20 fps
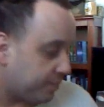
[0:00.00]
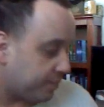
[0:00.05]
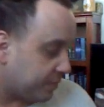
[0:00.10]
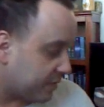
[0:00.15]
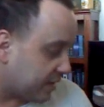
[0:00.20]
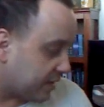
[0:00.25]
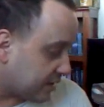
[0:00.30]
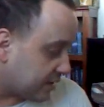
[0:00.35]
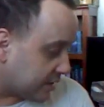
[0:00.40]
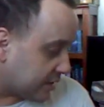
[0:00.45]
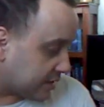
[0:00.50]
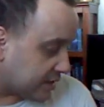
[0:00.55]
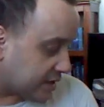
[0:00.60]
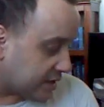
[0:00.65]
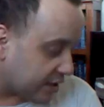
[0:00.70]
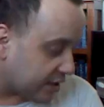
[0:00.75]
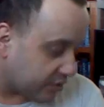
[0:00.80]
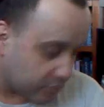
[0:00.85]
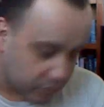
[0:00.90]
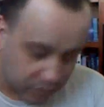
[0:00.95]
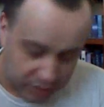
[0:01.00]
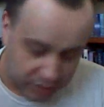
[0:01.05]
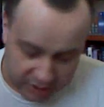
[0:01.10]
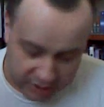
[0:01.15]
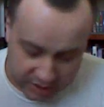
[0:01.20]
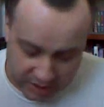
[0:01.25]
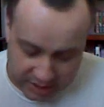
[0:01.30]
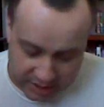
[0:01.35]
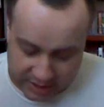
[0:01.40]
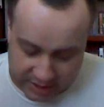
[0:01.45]
This is another one
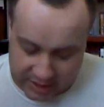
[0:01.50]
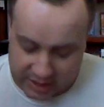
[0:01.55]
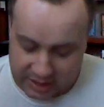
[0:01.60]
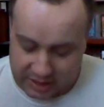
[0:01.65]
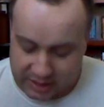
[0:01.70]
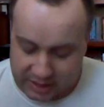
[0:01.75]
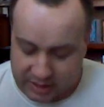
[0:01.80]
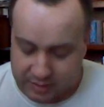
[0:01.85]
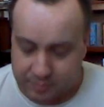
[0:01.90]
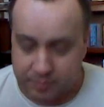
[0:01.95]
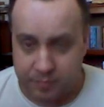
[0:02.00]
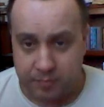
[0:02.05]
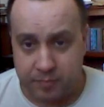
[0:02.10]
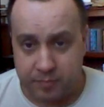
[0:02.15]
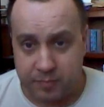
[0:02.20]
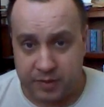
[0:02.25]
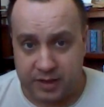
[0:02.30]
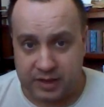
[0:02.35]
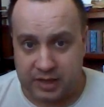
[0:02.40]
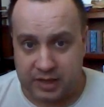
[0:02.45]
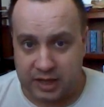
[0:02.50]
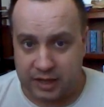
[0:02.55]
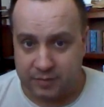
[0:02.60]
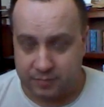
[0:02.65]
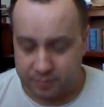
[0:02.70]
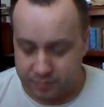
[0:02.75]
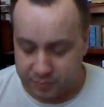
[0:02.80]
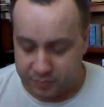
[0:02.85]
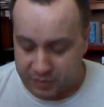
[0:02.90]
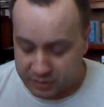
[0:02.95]
that I had picked up.
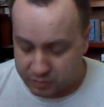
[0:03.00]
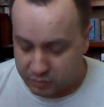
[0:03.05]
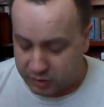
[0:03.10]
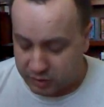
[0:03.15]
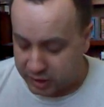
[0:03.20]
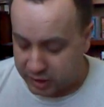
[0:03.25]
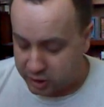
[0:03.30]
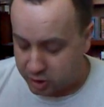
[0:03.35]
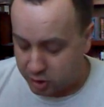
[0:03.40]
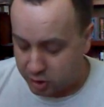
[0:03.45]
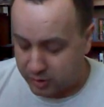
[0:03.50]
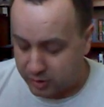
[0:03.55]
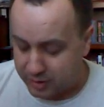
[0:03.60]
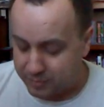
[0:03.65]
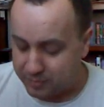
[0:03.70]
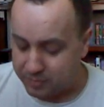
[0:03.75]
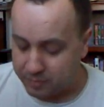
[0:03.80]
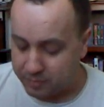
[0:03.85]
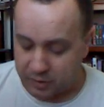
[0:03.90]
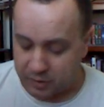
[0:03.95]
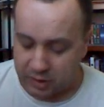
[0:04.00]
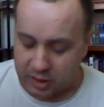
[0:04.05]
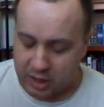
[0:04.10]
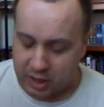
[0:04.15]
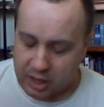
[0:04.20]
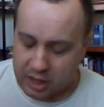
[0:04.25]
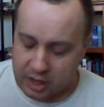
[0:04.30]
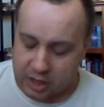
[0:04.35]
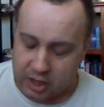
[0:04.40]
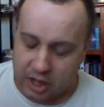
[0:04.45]
This one I know I
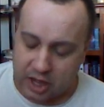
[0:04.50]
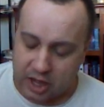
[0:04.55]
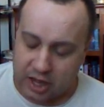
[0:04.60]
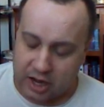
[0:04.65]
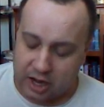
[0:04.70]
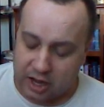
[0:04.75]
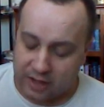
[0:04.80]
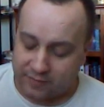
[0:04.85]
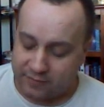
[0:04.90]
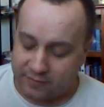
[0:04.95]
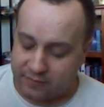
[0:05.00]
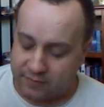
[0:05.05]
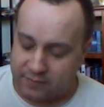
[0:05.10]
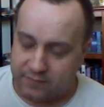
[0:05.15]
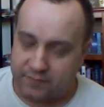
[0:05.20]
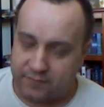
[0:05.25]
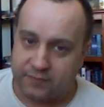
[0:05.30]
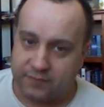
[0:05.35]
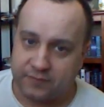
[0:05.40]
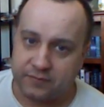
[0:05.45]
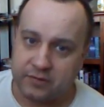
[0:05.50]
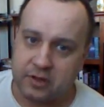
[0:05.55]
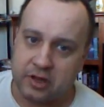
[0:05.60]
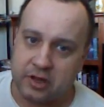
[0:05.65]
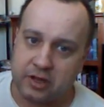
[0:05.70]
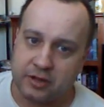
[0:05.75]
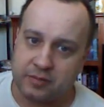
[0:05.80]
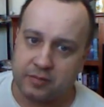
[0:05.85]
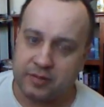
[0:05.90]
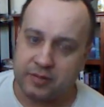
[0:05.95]
got off
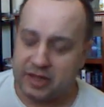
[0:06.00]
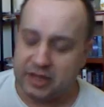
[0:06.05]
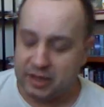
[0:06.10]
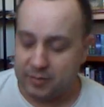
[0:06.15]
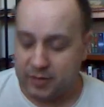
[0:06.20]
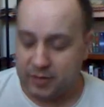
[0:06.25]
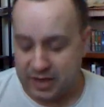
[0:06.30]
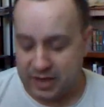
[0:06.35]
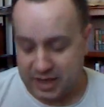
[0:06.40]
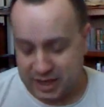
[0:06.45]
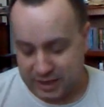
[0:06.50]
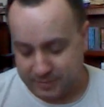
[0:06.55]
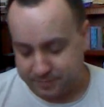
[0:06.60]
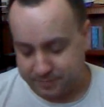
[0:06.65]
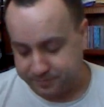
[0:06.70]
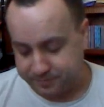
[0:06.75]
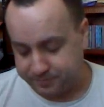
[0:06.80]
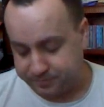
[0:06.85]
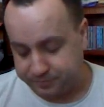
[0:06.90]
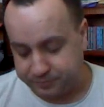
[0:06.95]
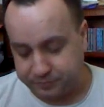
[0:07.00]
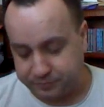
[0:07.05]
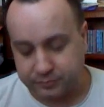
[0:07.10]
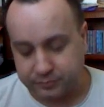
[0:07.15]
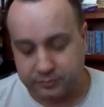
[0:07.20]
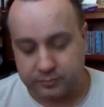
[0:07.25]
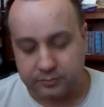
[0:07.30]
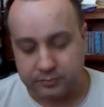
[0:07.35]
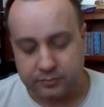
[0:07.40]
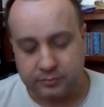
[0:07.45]
of eBay.
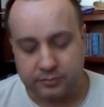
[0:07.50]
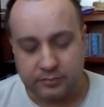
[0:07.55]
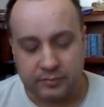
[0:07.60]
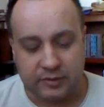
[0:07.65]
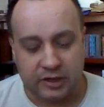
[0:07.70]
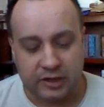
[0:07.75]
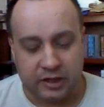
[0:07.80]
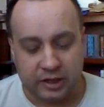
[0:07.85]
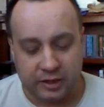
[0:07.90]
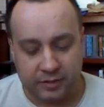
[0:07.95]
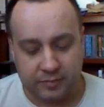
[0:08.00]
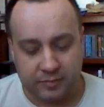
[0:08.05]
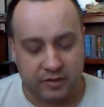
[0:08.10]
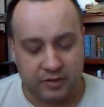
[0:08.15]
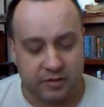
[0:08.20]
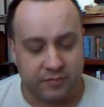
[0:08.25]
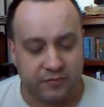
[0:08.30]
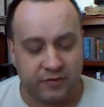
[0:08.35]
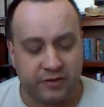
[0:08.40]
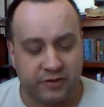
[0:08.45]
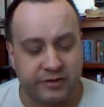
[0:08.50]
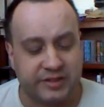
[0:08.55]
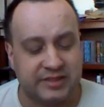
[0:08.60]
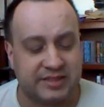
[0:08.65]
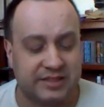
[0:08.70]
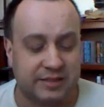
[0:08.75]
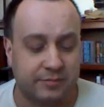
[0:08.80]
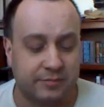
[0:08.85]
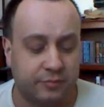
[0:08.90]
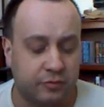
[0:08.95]
It's a very
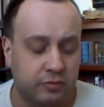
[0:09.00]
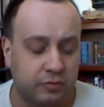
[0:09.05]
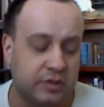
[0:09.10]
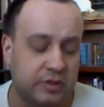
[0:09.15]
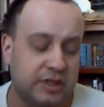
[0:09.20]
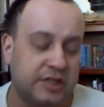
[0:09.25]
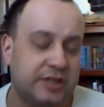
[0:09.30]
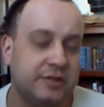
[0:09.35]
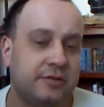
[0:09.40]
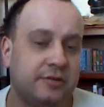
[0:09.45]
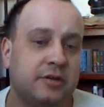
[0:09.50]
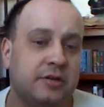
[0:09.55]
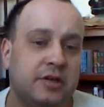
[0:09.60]
simple one.